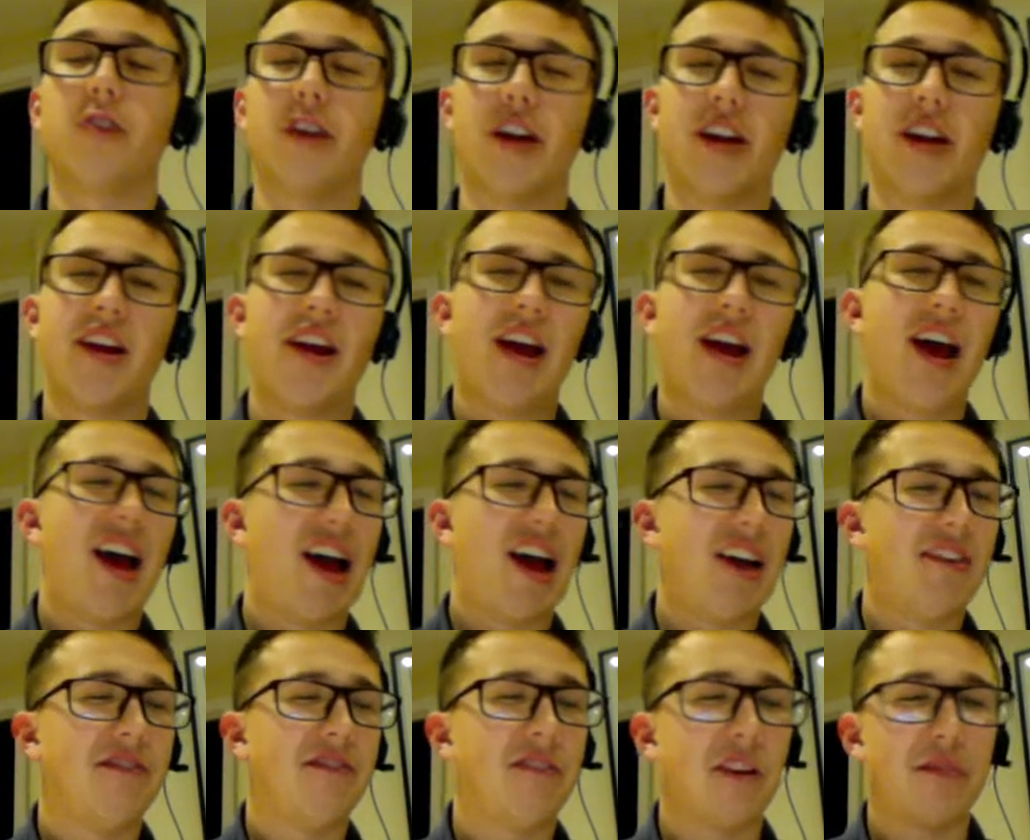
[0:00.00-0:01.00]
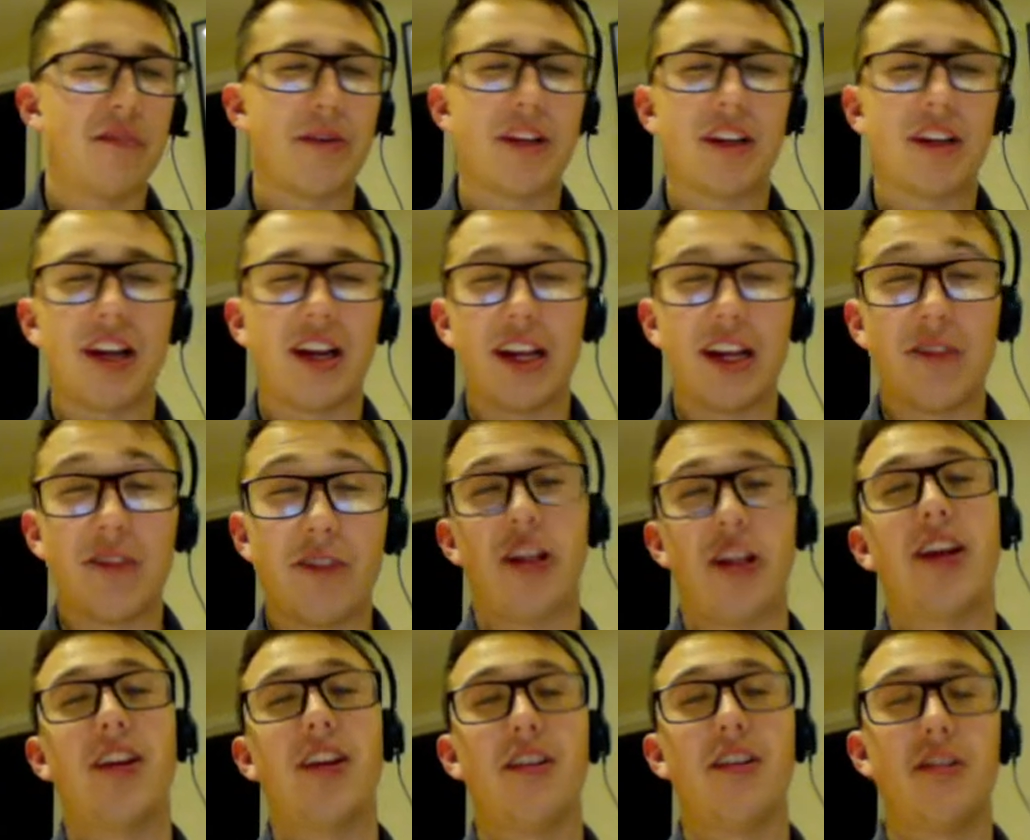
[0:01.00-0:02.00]
it, and fundamentally it's
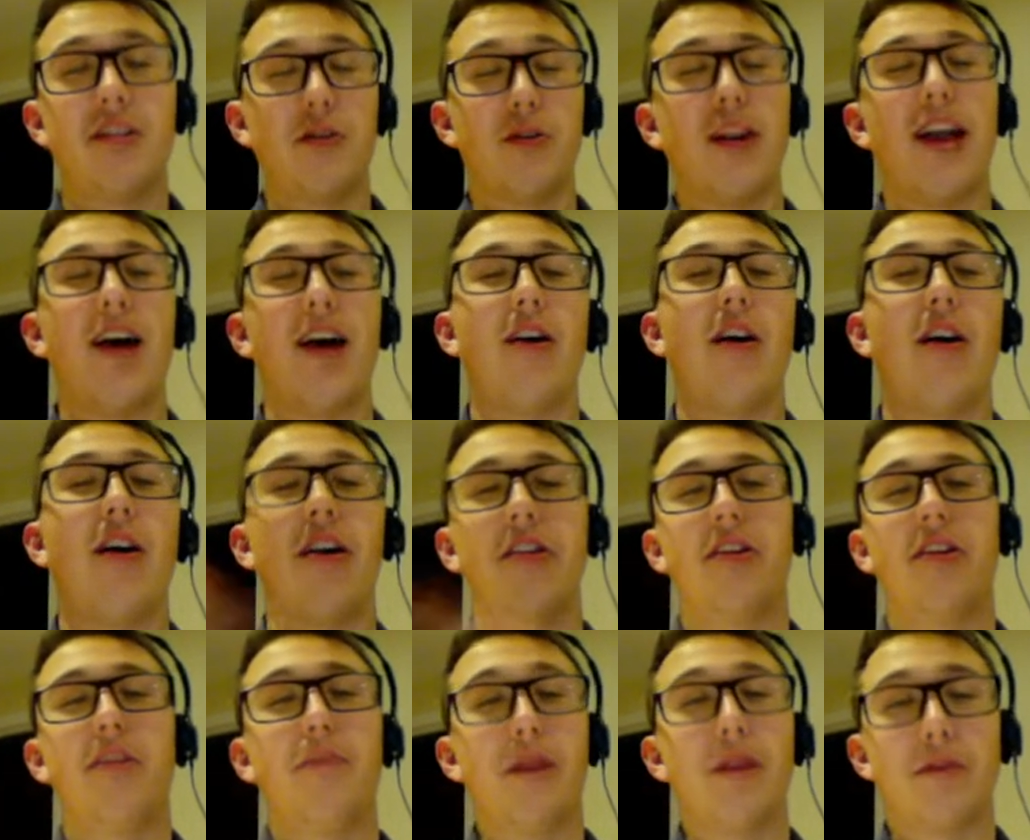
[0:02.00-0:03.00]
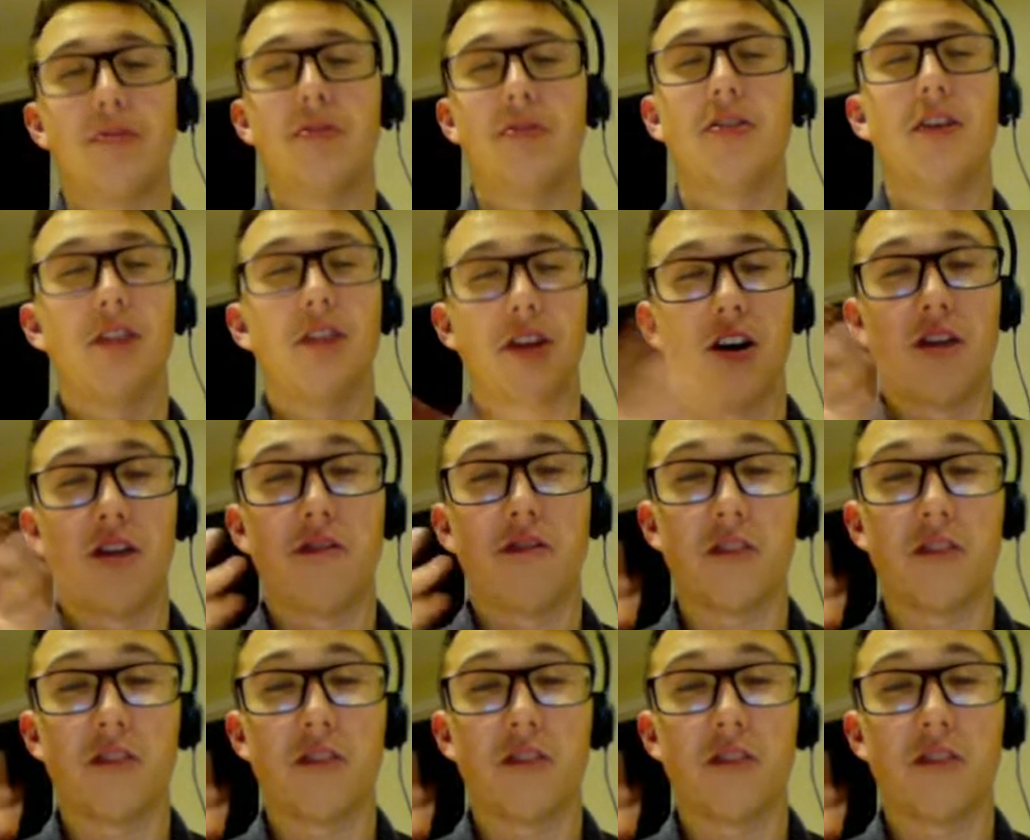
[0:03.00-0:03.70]
ridiculous to allow other people to look after